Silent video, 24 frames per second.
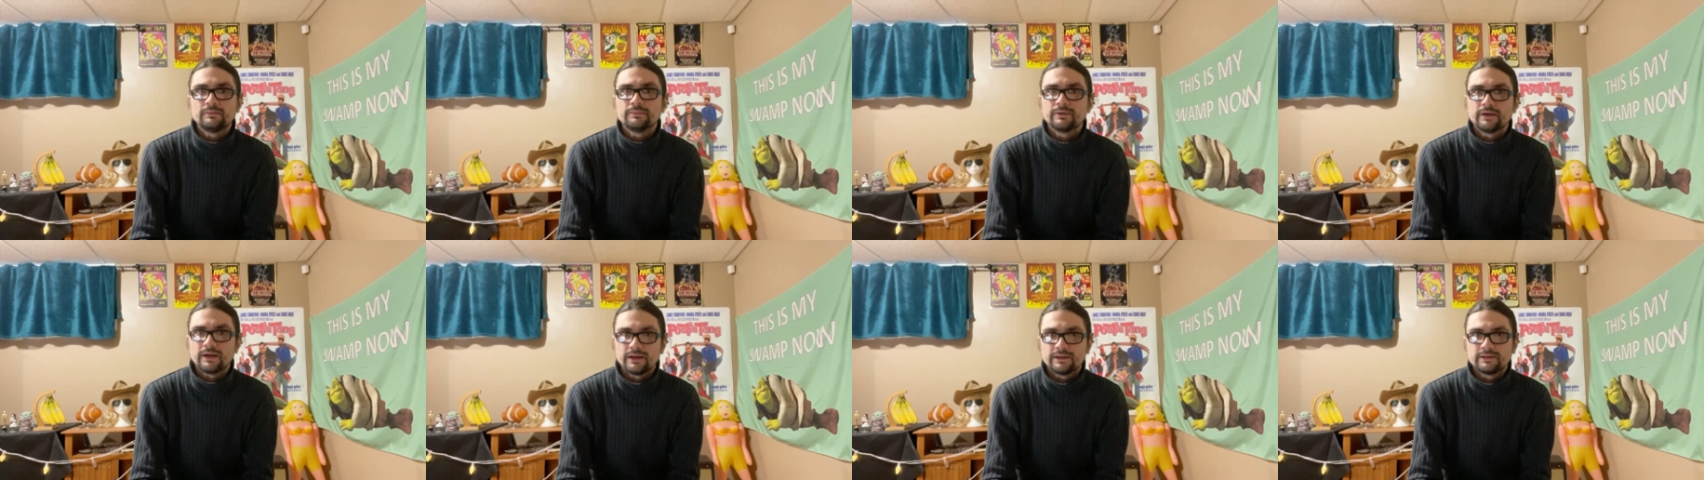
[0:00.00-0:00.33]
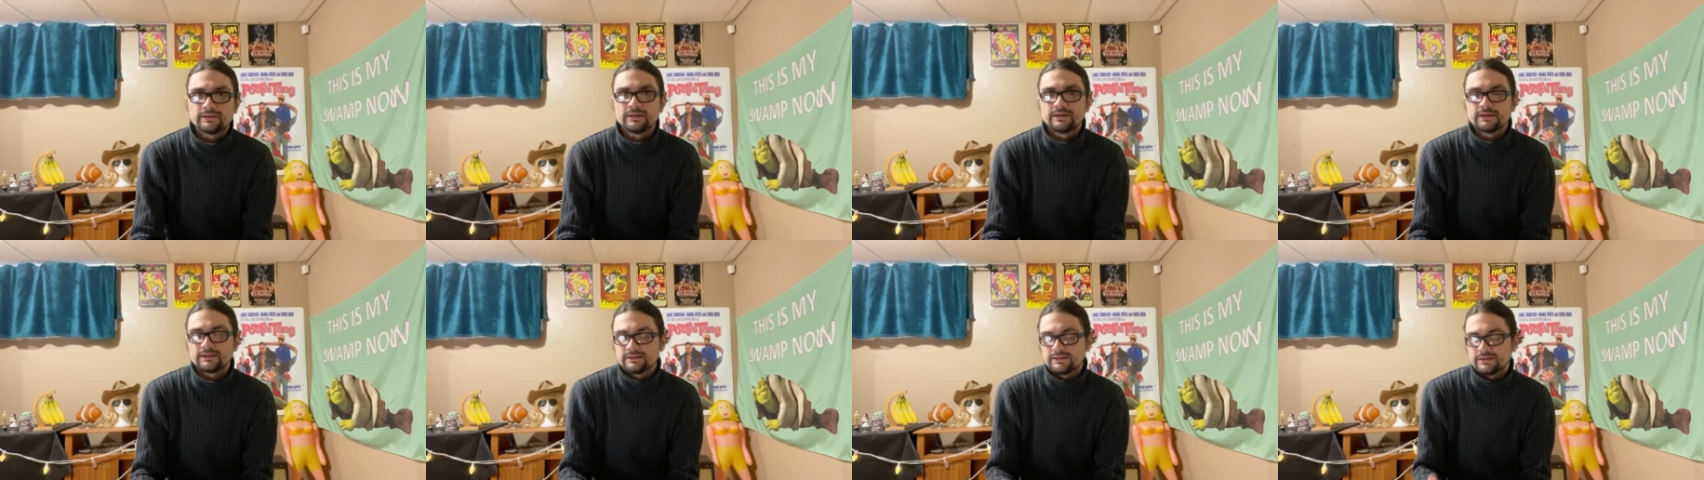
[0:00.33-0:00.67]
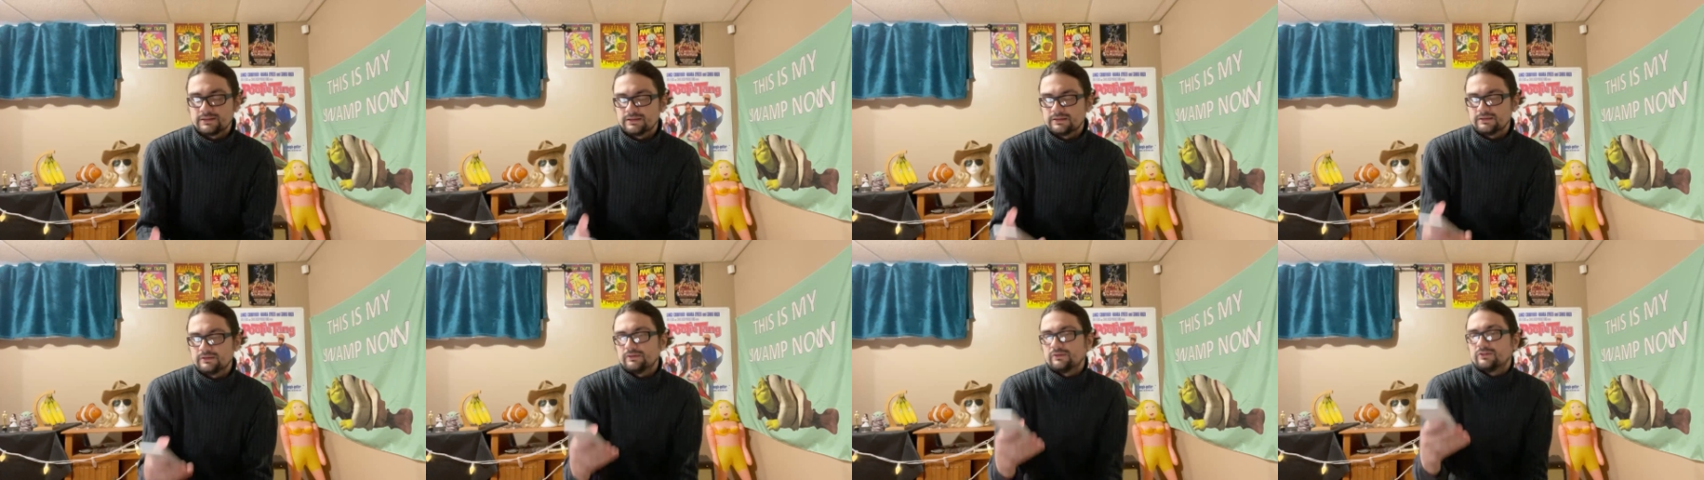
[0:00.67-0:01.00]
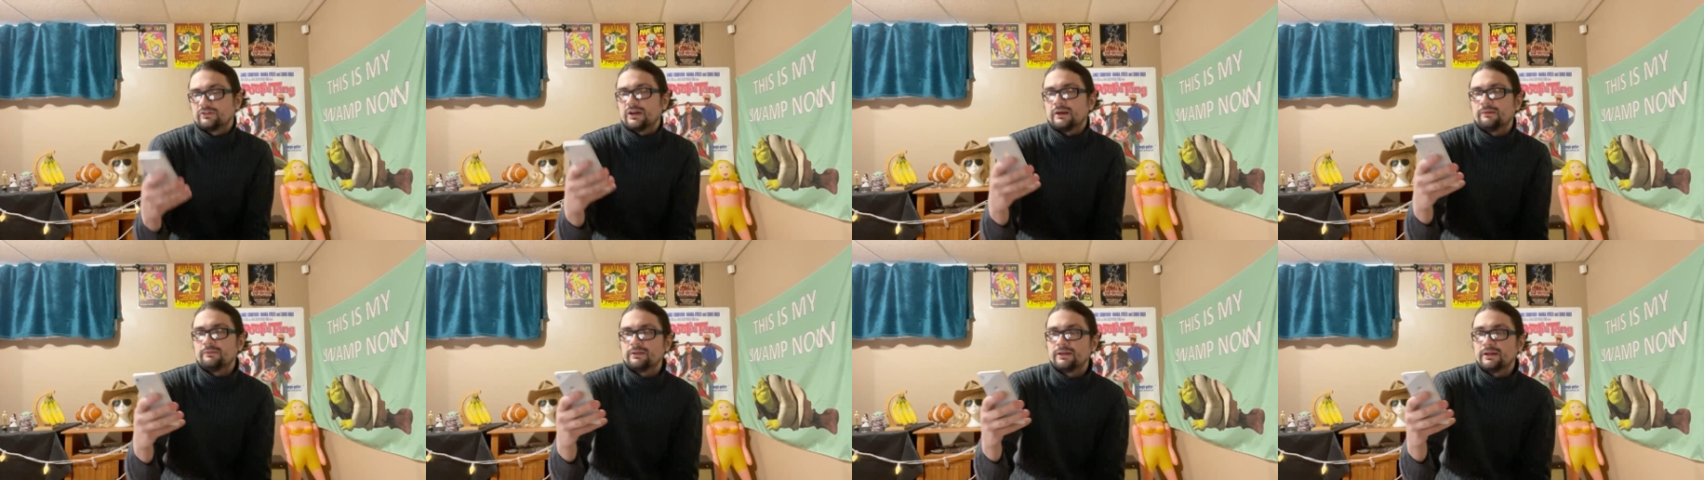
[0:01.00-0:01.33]
but I think that
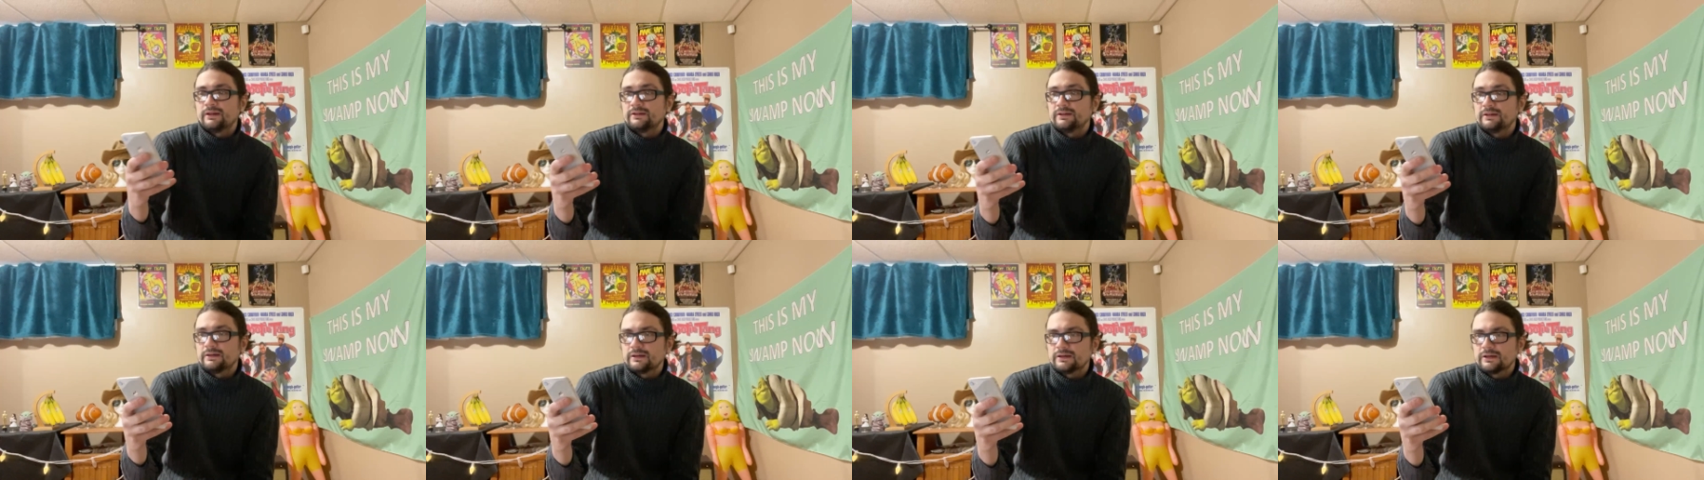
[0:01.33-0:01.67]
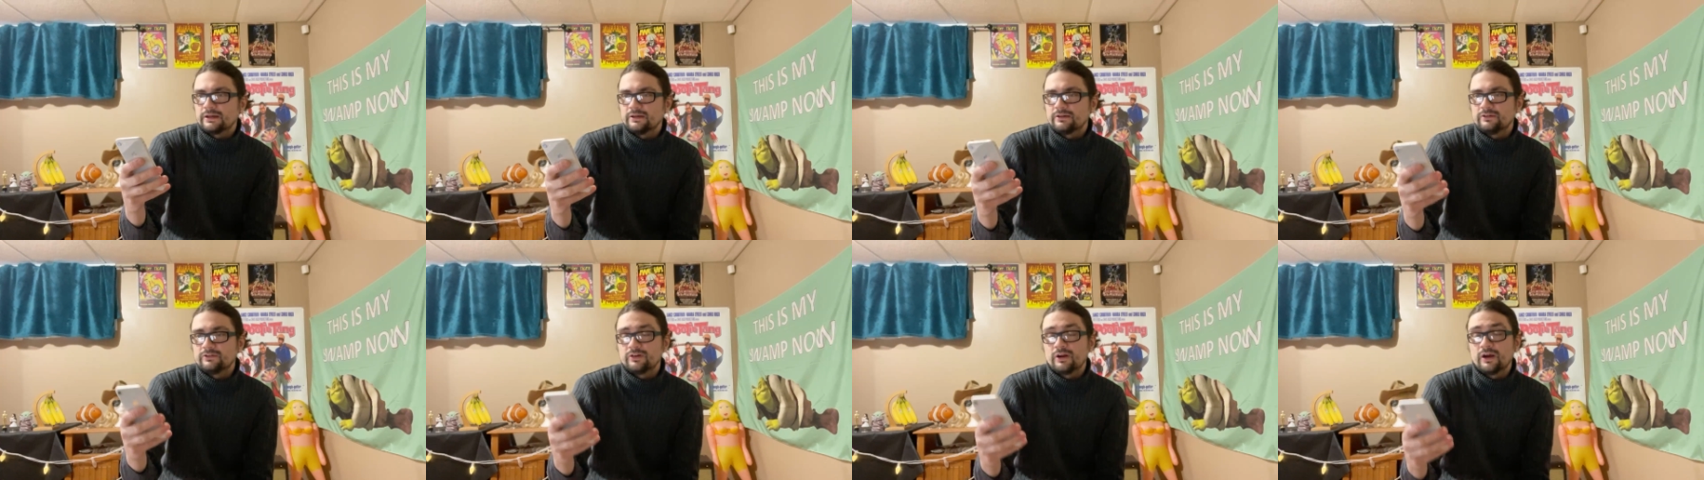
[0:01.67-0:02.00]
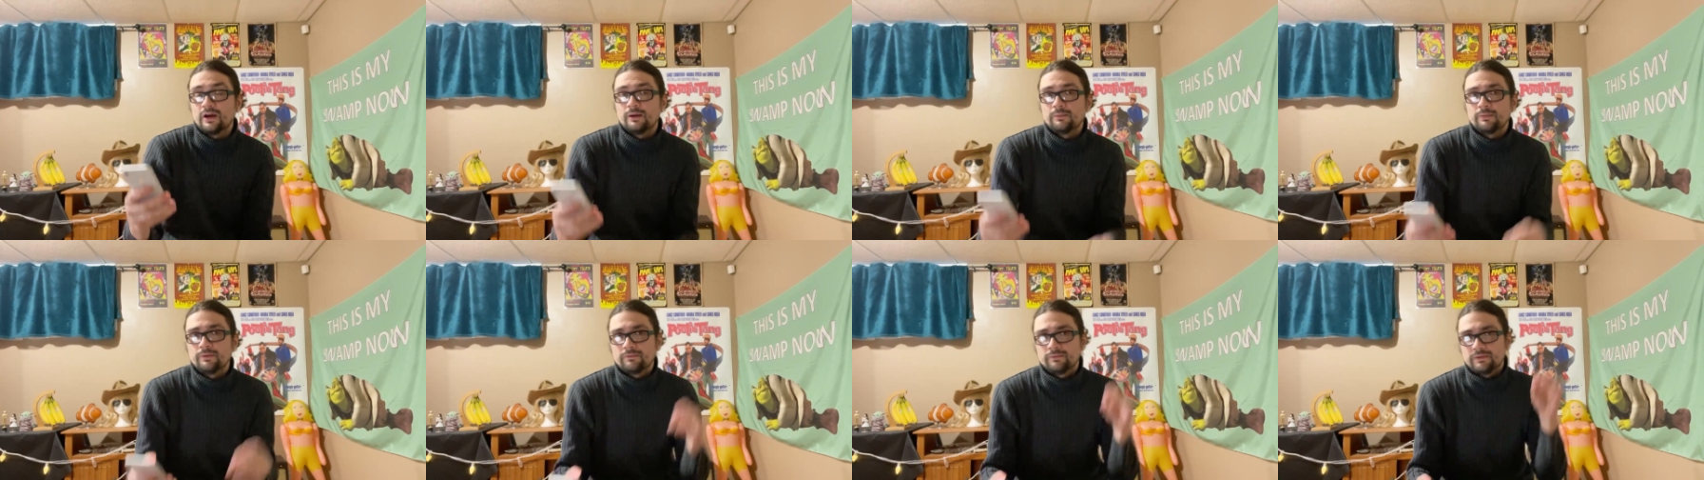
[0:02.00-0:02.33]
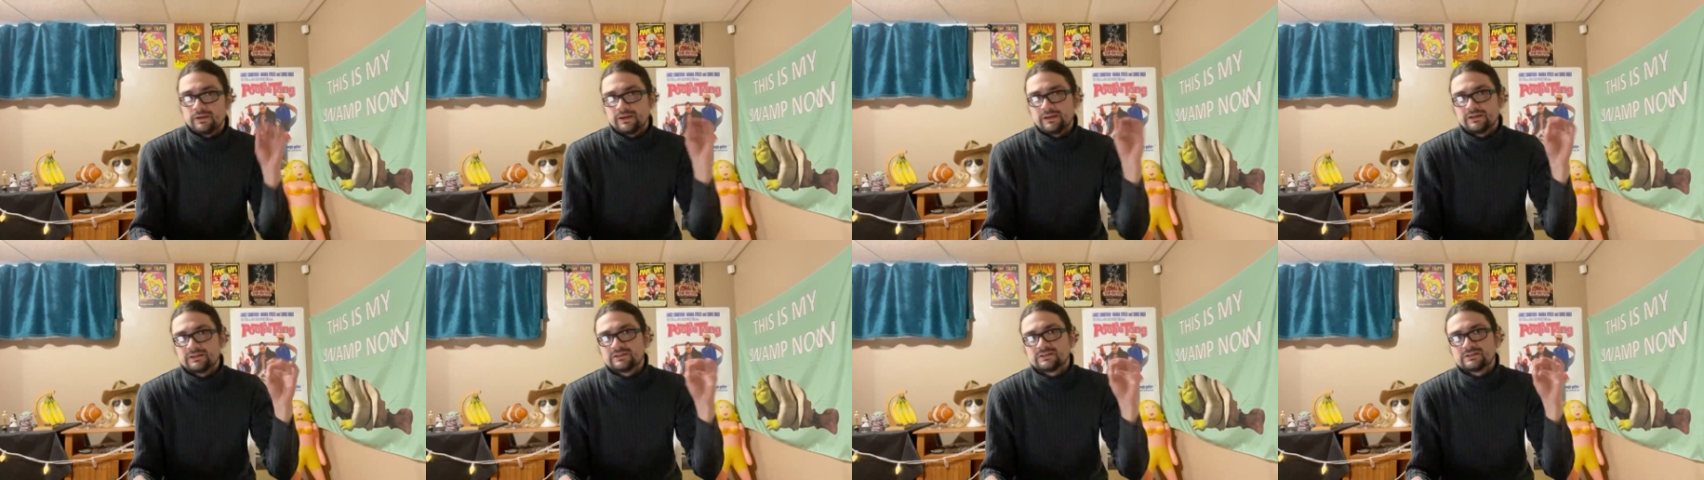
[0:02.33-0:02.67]
Shyamalan did a good job of
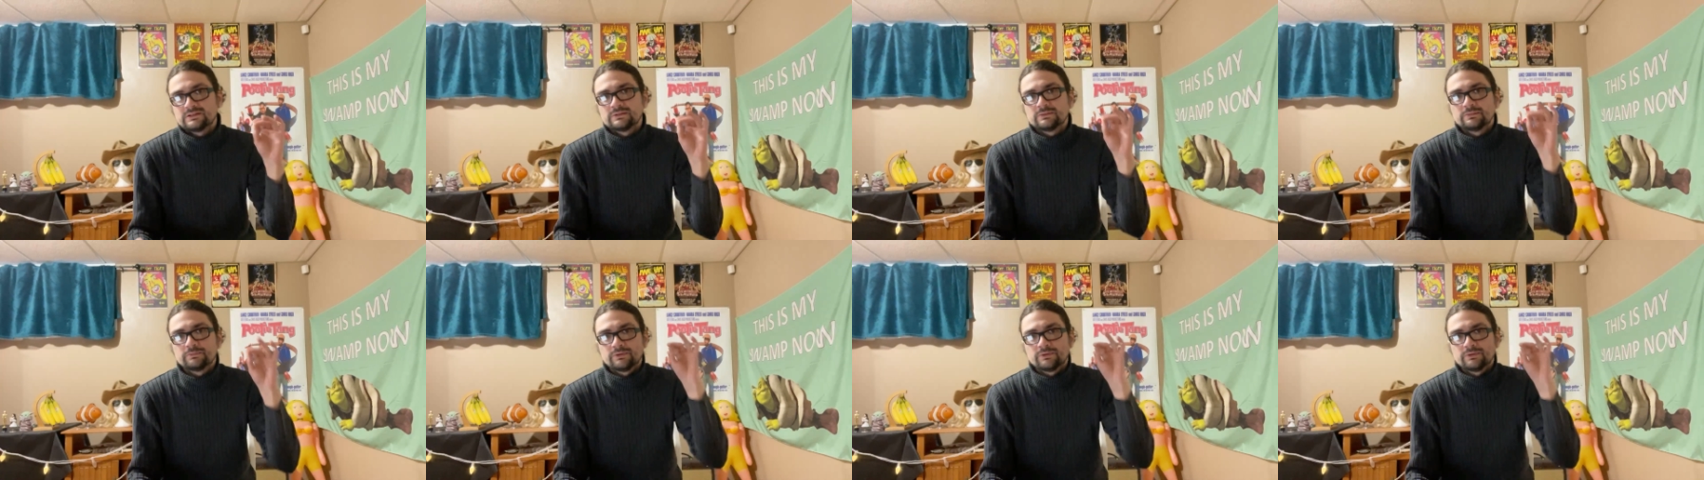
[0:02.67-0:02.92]
this